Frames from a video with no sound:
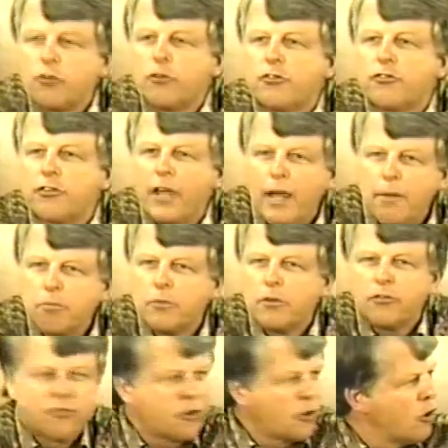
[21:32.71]
escape the
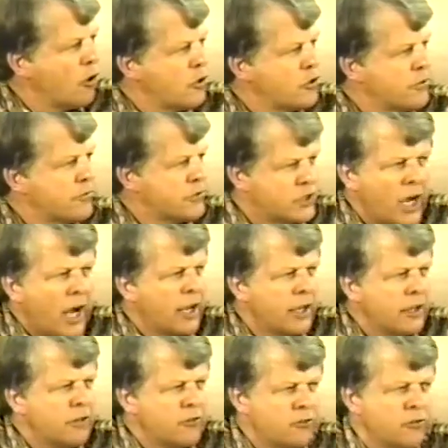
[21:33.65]
scourge of
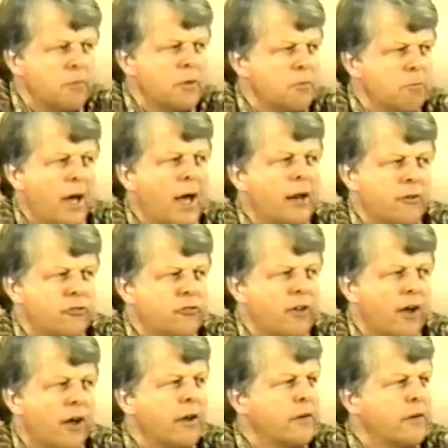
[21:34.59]
Zionism in Palestine.